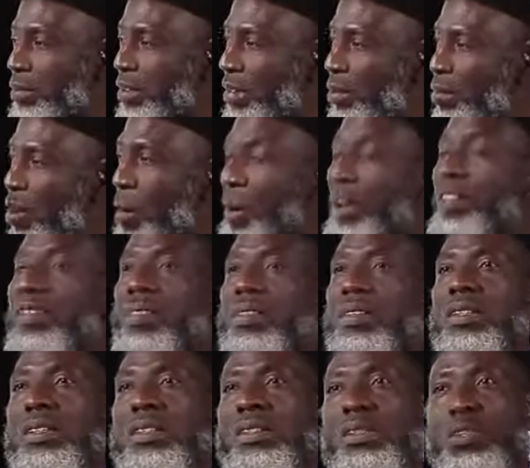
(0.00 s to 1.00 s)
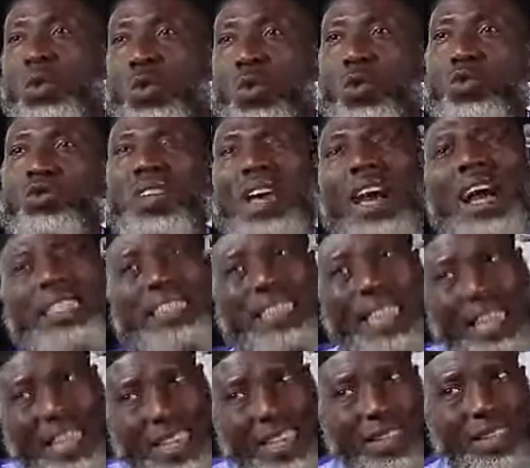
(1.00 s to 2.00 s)
The moment the goods are
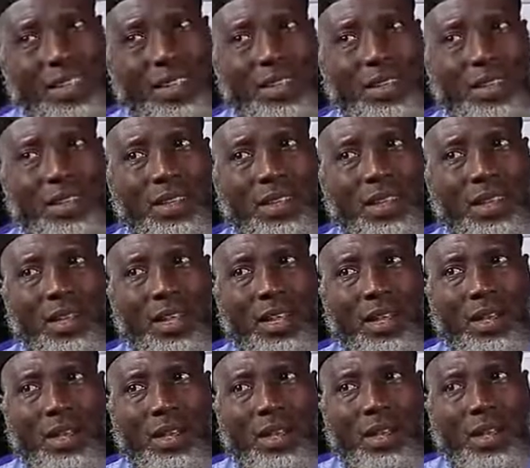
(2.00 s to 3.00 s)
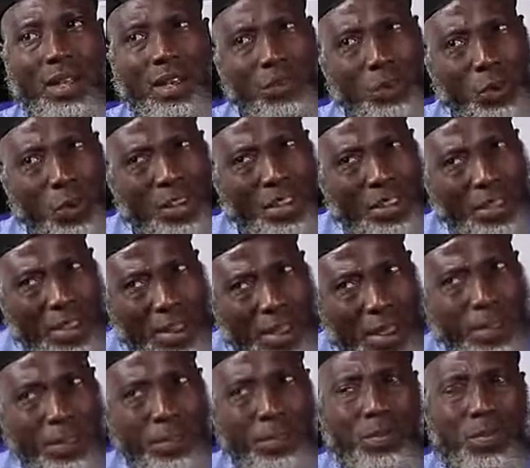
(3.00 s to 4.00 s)
taken from
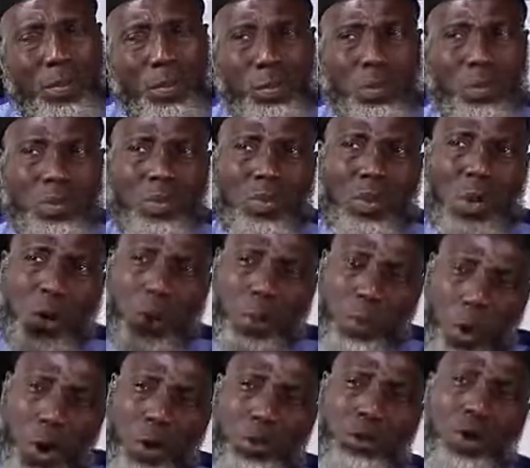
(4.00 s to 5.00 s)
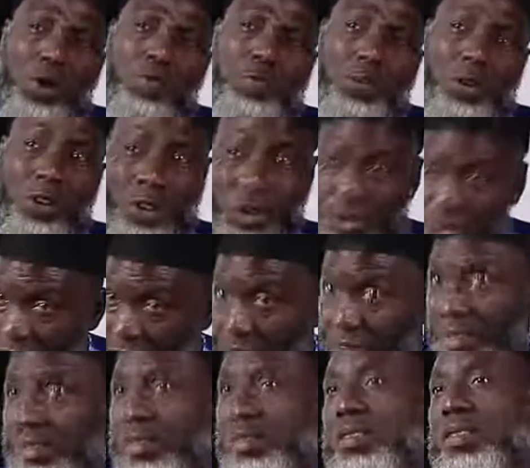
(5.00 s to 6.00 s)
the point of production
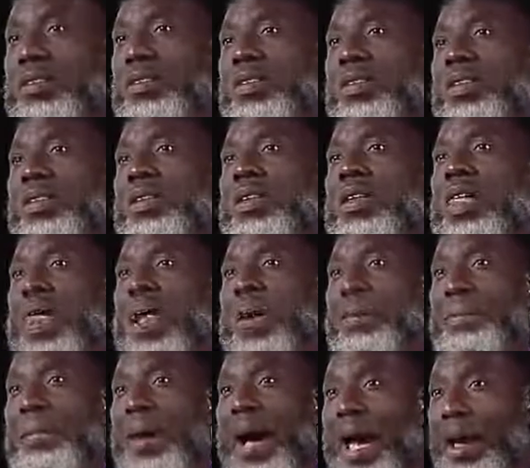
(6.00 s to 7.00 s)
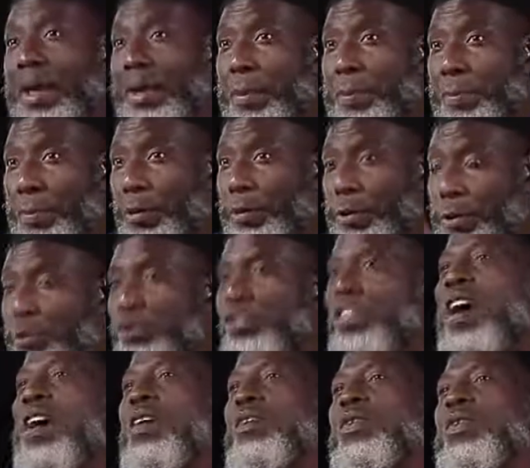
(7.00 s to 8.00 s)
by the
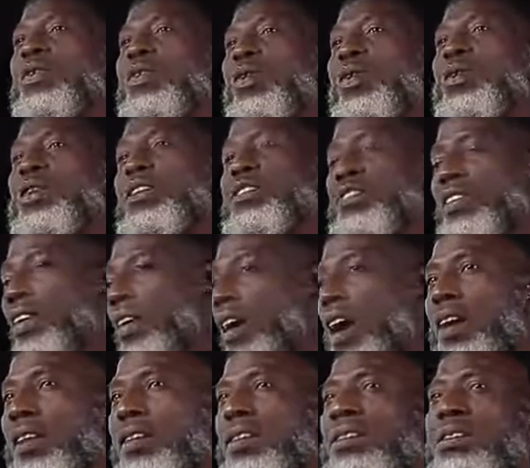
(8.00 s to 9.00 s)
producer or the seller,